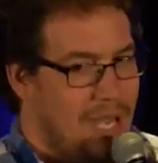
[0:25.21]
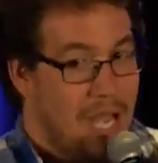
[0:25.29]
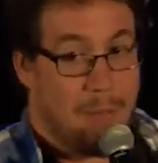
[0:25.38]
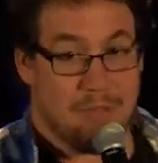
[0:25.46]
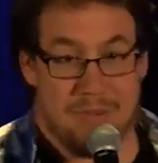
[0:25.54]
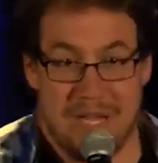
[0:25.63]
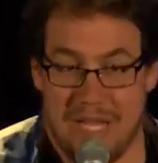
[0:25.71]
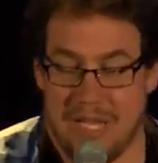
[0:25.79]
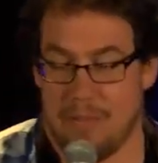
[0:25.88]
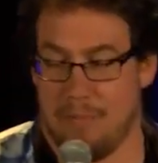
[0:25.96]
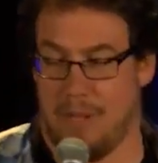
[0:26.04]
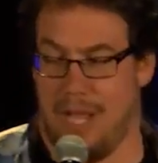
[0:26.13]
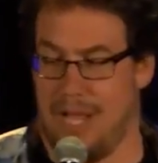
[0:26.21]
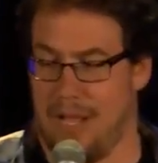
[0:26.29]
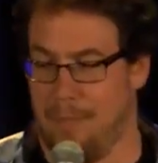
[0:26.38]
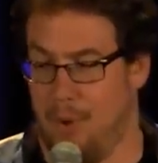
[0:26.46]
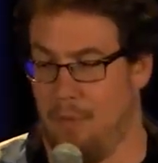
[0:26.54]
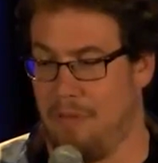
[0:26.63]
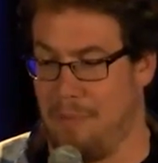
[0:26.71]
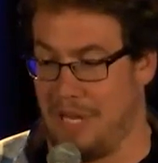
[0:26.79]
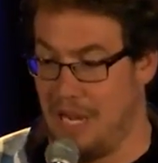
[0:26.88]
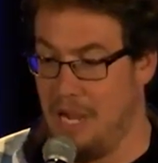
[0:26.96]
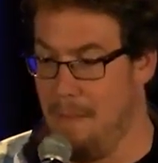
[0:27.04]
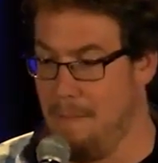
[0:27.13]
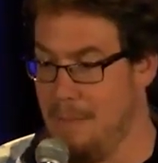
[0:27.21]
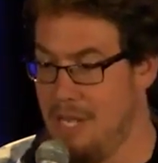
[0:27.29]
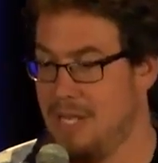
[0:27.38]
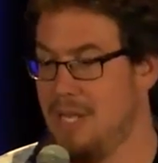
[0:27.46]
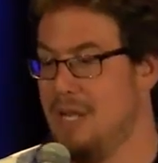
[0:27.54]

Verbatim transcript: helped me both become